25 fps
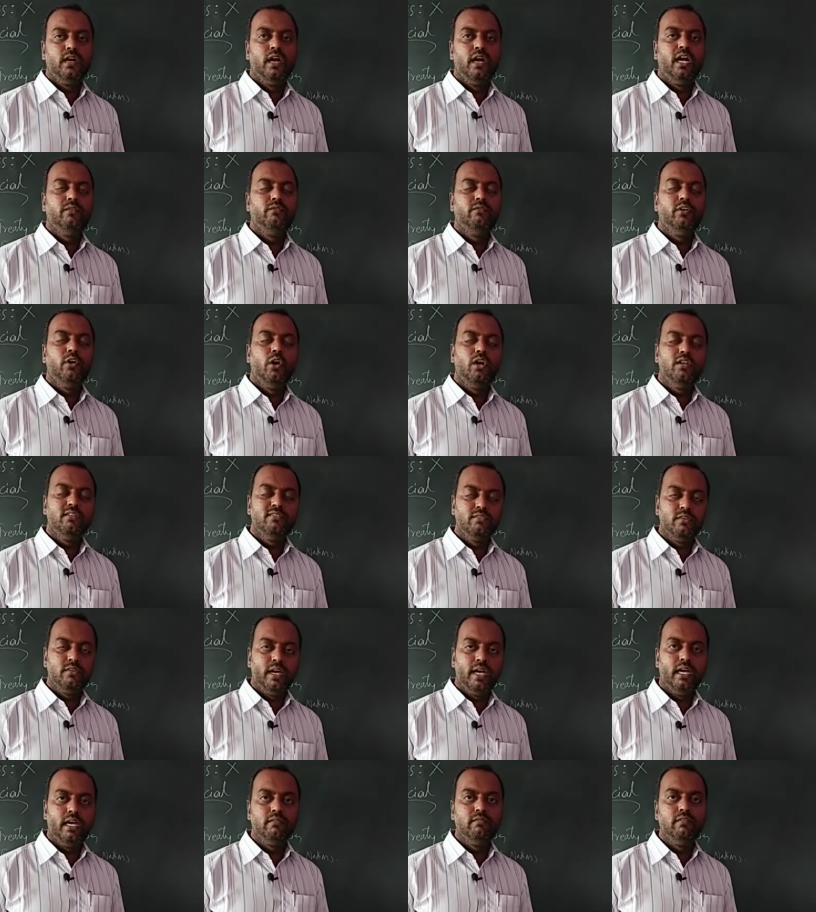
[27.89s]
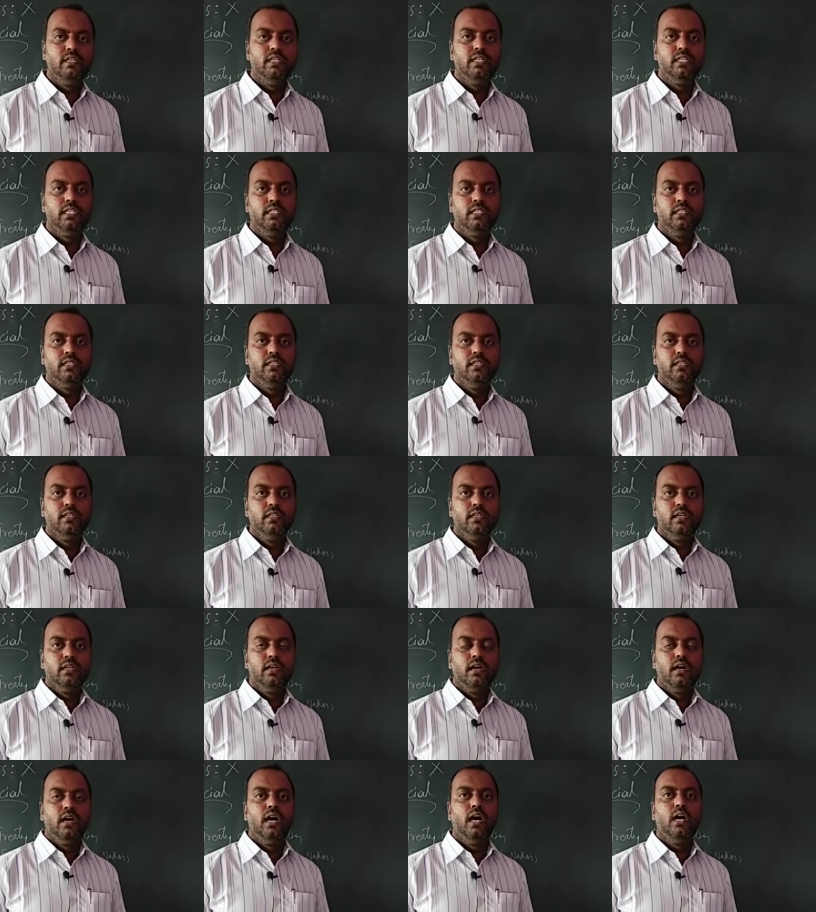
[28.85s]
And we also have learned
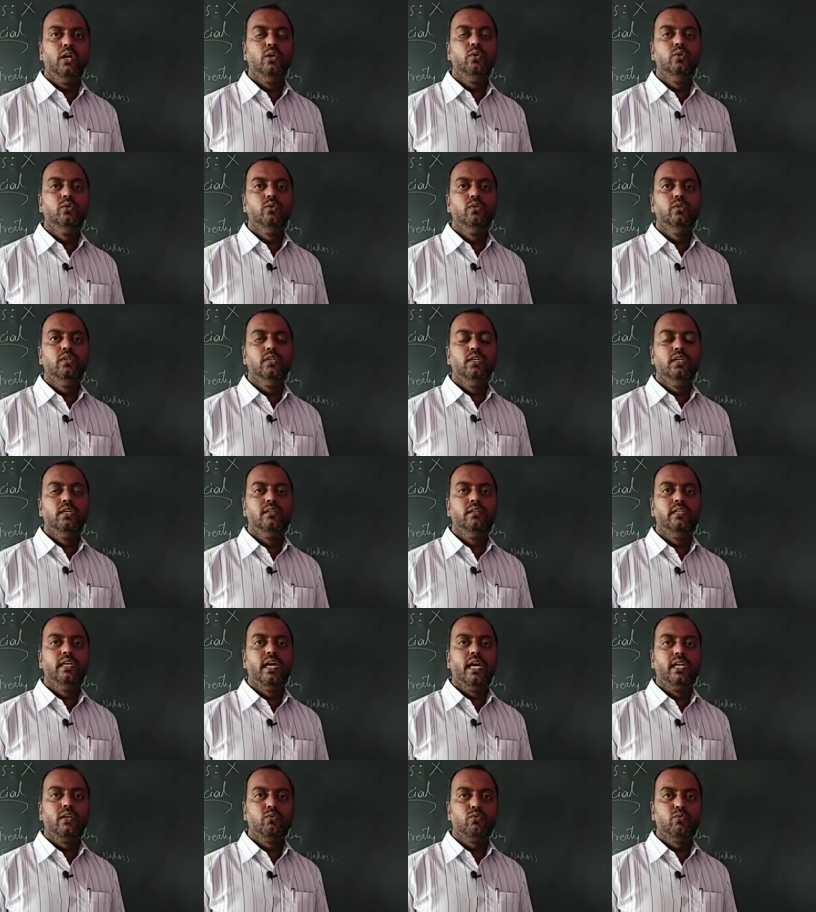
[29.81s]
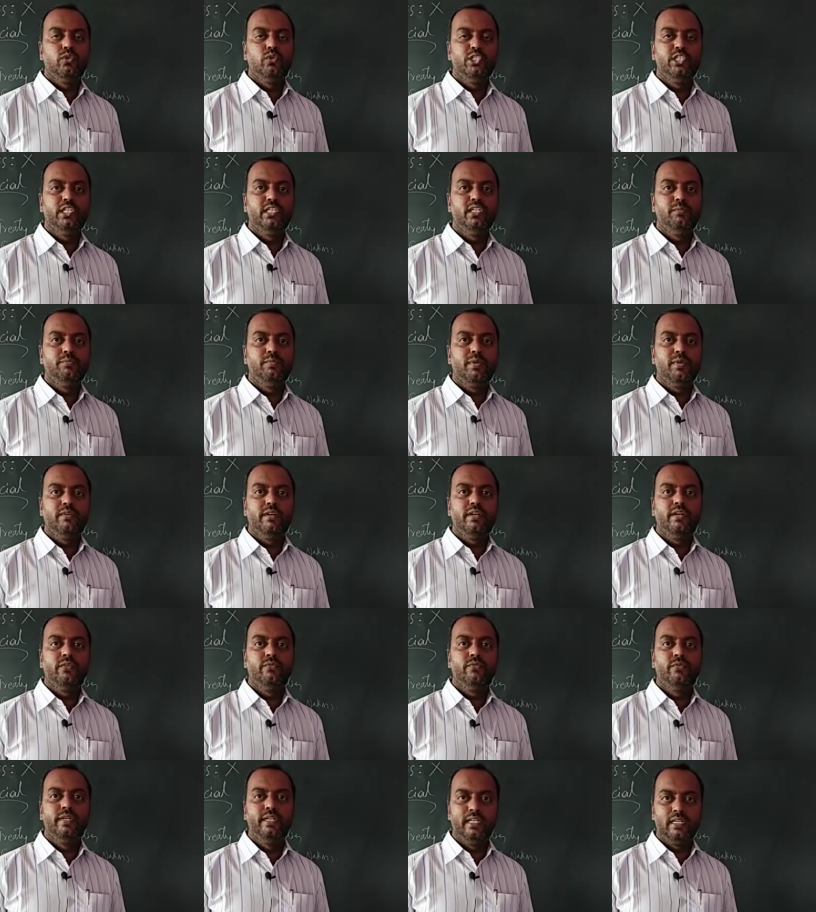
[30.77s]
how the unquestioned power
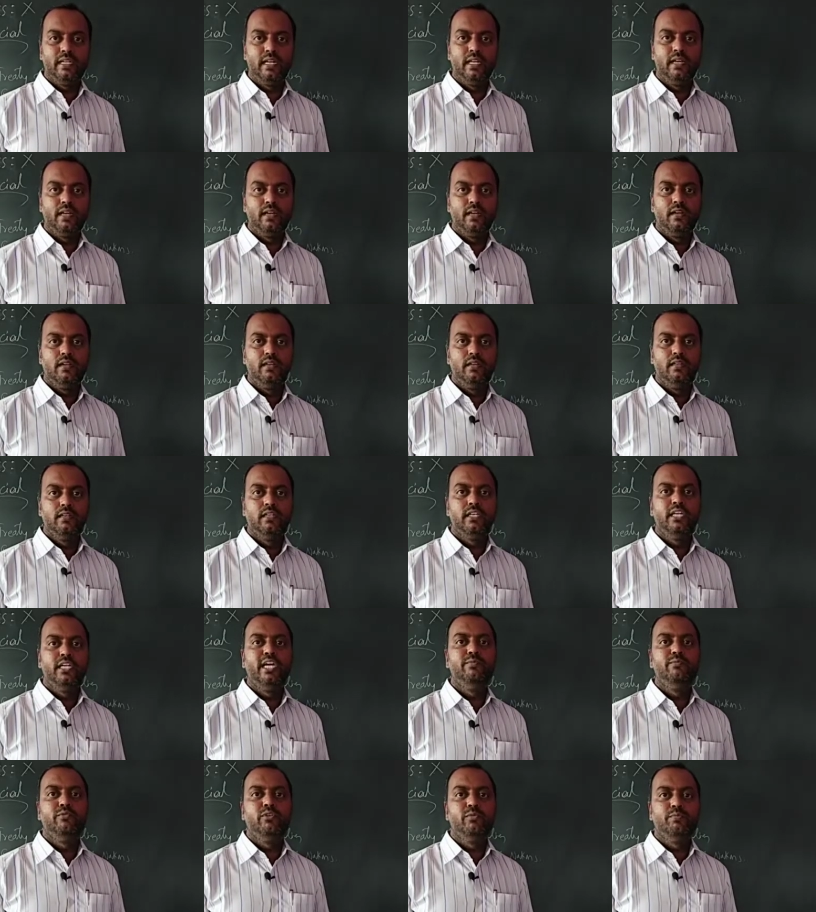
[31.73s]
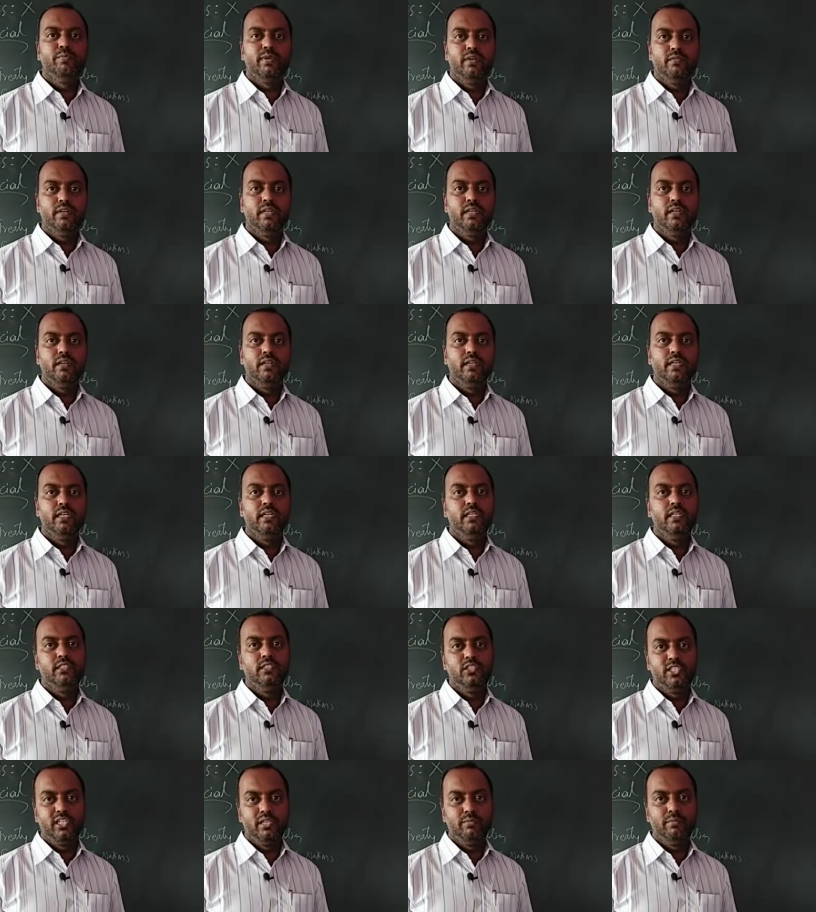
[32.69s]
of Hitler came to power
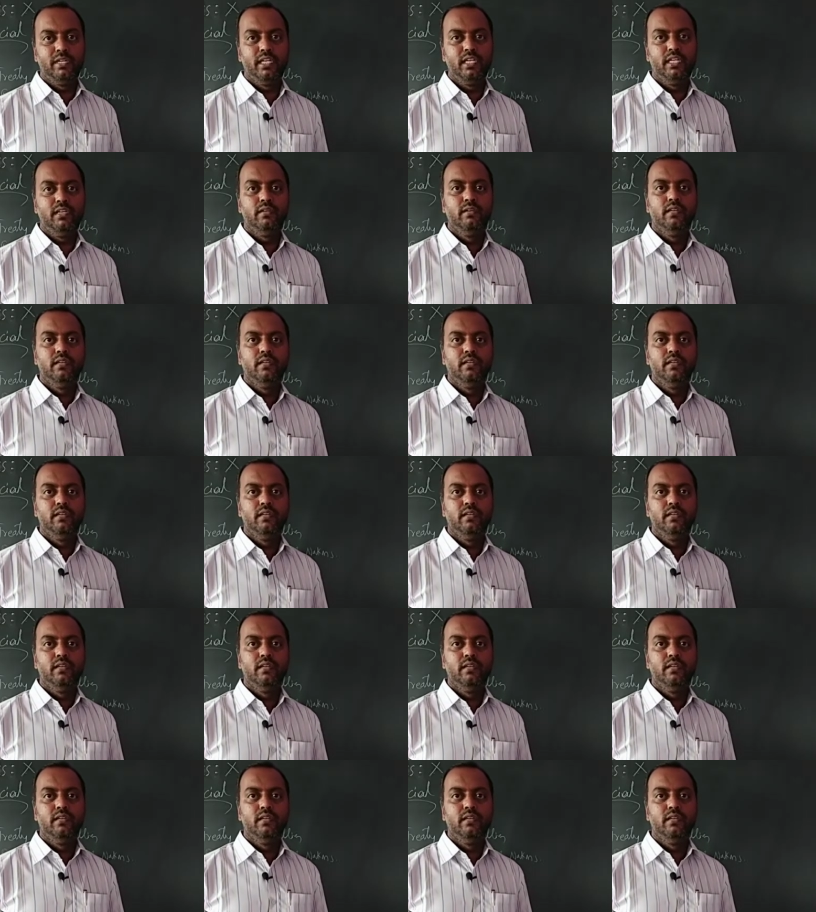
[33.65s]
in Germany,